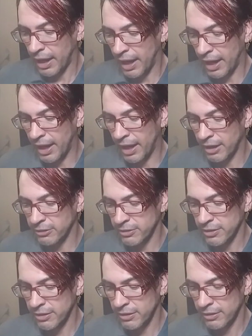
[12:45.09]
And
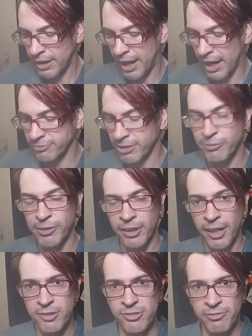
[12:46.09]
have I
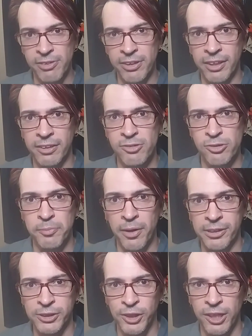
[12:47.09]
realized everything this
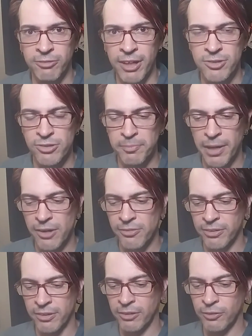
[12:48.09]
Upanishad writes
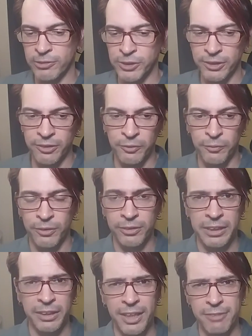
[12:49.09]
about the illusion and the
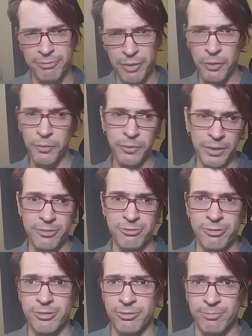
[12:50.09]
worldly life? No,
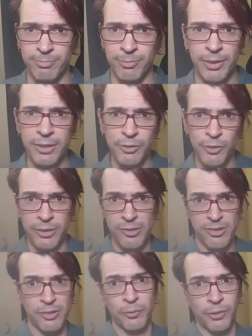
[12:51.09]
because, well, you can
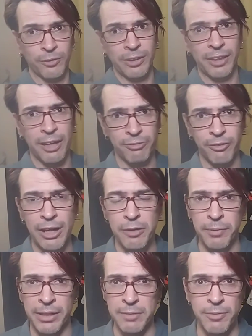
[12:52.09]
see the worldly life
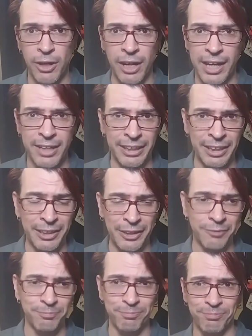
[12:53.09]
around me. I'm not hiding it
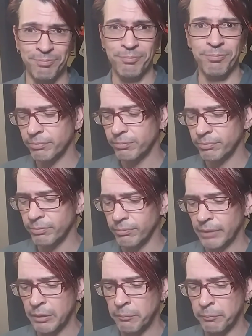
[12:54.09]
here.
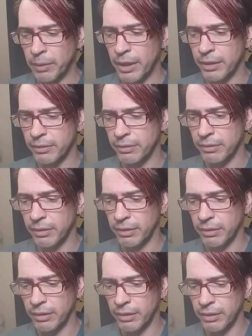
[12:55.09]
But
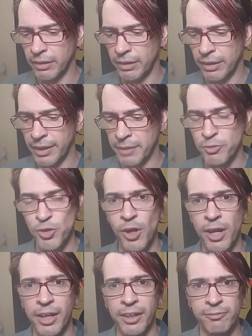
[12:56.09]
I'm
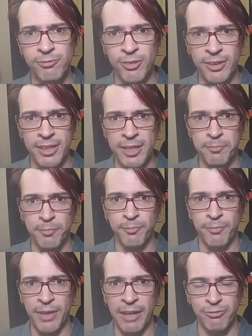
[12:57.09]
trying to keep
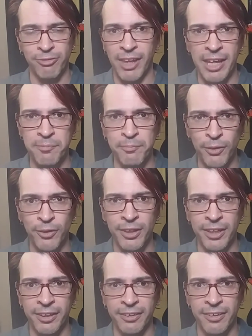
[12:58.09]
that flame
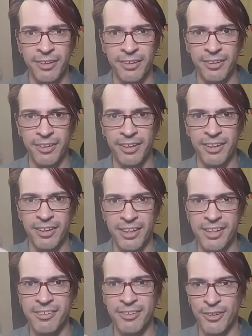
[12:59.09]
burning,
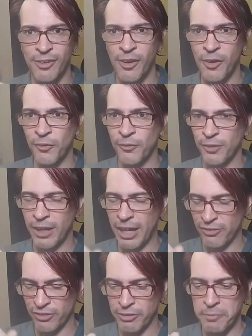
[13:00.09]
you know,
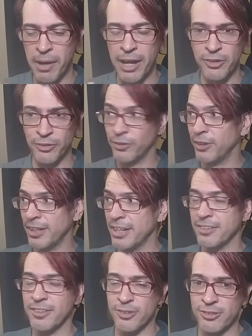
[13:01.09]
as a reminder
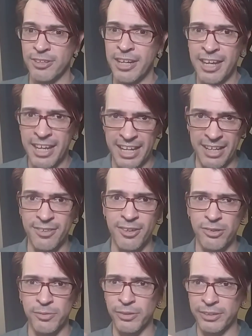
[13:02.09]
in
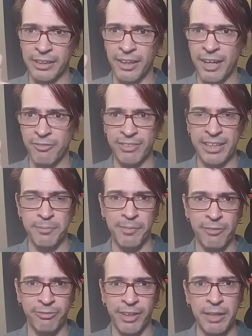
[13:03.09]
this worldly life, keep
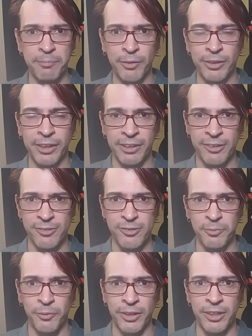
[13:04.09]
that flame burning that
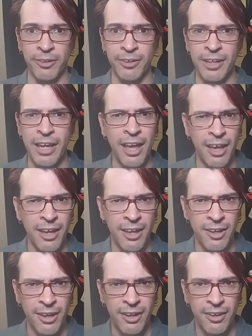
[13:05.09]
there's more here.
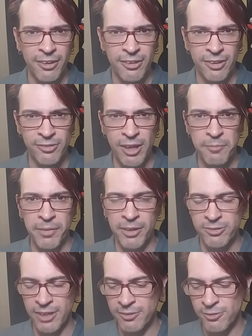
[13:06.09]
Does that
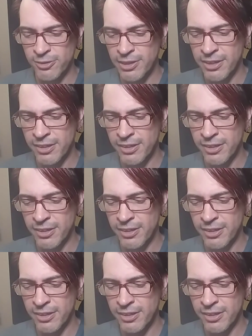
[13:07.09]
make sense?